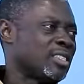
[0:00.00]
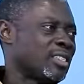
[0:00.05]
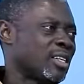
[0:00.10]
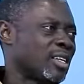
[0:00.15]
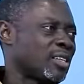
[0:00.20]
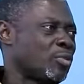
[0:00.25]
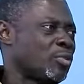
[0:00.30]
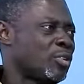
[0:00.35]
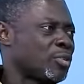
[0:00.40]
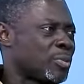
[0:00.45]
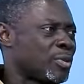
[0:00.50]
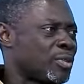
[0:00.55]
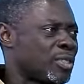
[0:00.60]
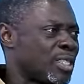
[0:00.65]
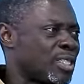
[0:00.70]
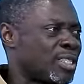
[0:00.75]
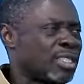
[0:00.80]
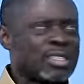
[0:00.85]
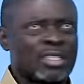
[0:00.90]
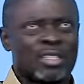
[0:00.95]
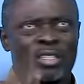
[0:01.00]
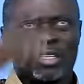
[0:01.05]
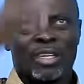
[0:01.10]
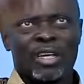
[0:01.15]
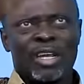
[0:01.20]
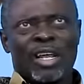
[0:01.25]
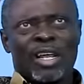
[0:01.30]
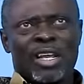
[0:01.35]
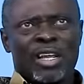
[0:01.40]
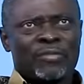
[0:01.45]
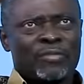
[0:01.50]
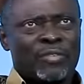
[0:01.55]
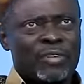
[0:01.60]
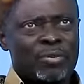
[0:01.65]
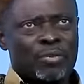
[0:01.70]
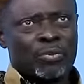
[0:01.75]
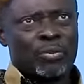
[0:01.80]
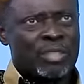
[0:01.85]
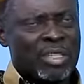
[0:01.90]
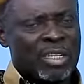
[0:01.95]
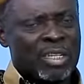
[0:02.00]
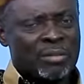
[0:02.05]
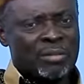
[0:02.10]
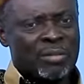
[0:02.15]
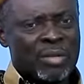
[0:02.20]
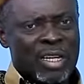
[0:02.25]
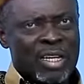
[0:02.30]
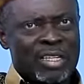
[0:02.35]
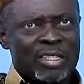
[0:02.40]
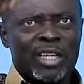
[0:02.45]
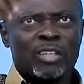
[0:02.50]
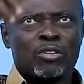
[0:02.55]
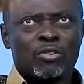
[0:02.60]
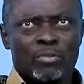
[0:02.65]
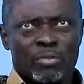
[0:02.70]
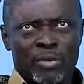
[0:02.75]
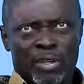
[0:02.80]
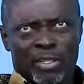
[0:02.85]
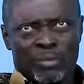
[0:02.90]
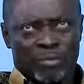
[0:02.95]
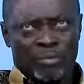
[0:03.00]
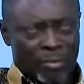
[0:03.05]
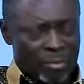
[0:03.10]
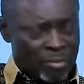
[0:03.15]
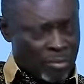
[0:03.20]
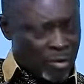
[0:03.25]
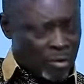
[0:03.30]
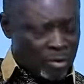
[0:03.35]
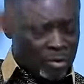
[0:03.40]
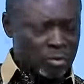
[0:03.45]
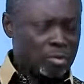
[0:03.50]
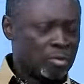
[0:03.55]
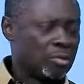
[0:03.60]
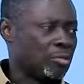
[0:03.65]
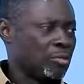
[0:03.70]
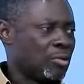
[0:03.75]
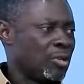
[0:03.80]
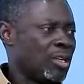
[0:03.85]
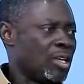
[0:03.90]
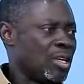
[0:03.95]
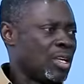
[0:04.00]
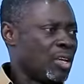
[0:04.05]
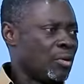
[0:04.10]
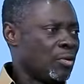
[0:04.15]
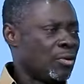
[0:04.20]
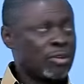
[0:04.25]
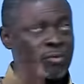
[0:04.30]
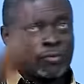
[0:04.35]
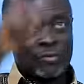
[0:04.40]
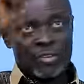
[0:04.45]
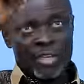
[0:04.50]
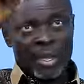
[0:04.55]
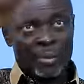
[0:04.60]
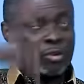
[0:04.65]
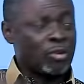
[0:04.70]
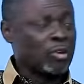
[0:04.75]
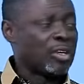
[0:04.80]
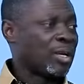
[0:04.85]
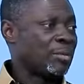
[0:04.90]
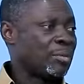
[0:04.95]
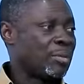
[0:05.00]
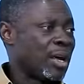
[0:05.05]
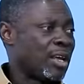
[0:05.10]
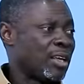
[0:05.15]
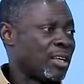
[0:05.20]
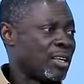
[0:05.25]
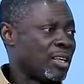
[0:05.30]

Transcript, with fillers: The Holy Spirit teachings it is with Him that will bring it from God to you. Or the free Yamon neighbor.